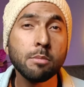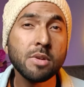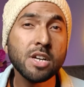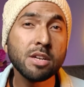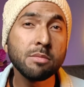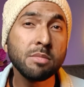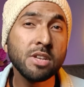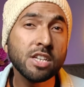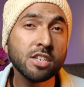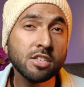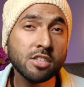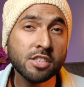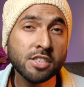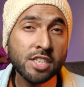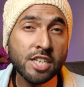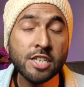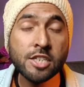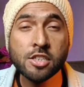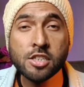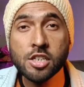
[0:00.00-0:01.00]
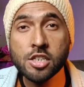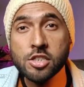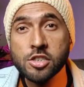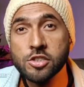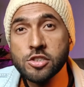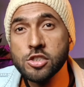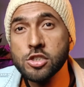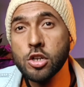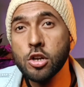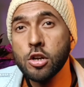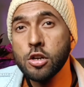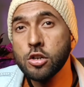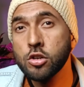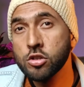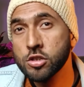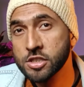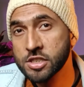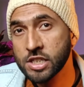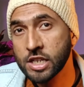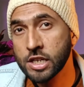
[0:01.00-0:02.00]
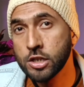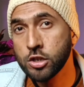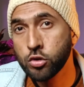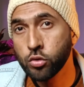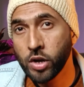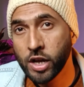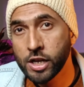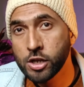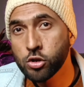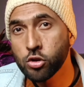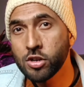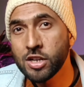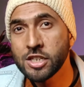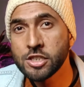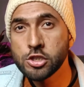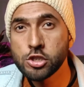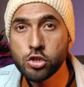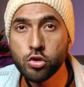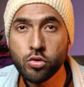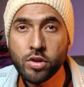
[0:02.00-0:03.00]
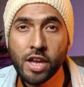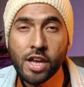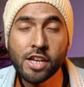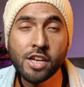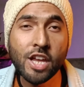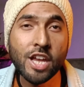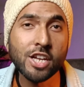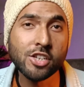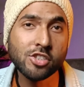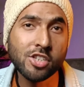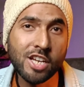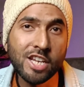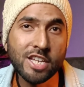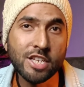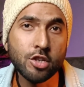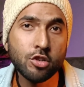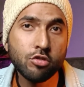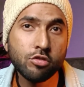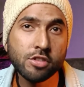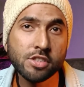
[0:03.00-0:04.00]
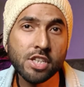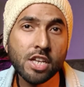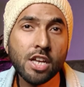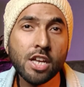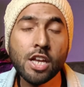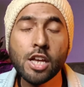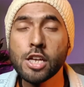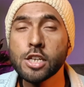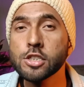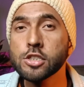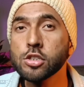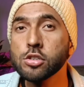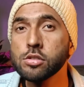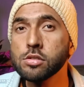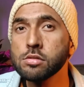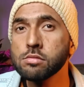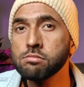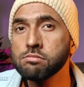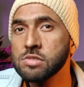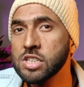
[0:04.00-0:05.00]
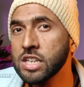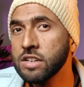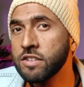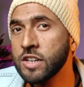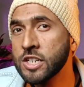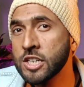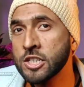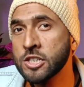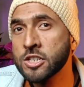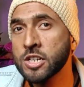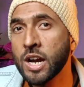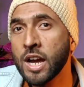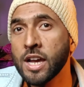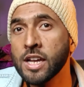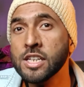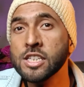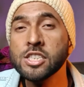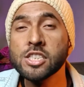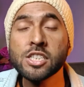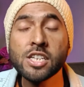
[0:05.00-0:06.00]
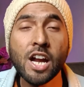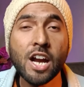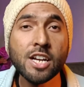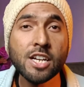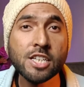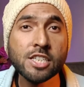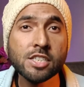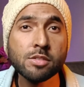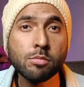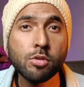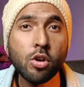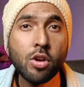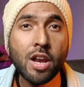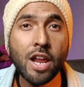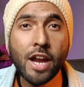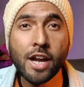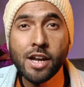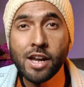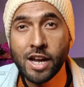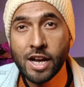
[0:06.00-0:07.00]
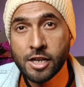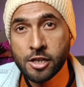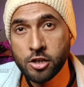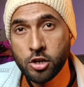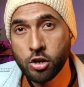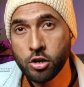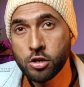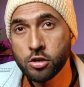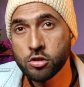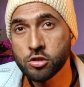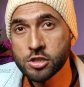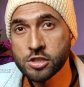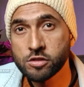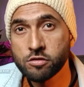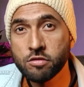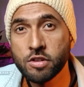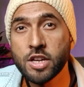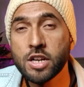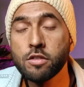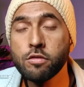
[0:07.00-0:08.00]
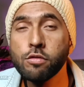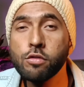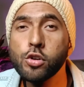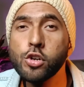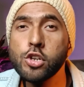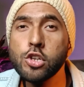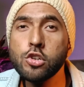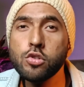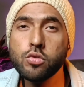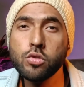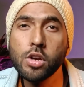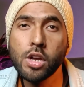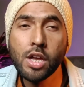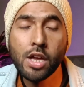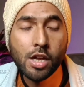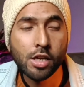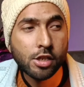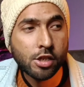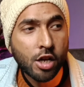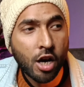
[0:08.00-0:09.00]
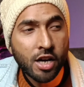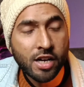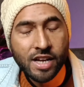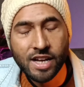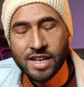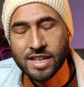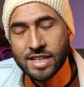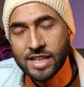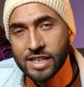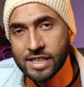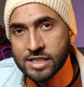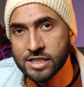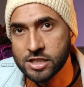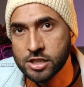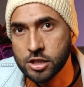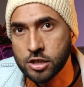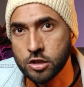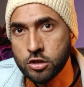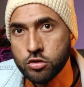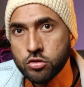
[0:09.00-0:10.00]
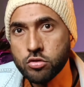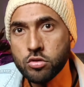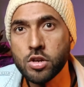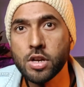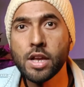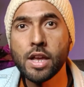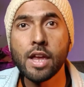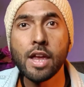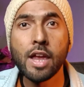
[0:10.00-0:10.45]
but because it turns your notes into a knowledge you can actually use. So give it a try. Start small and let your notes work for you, not against you.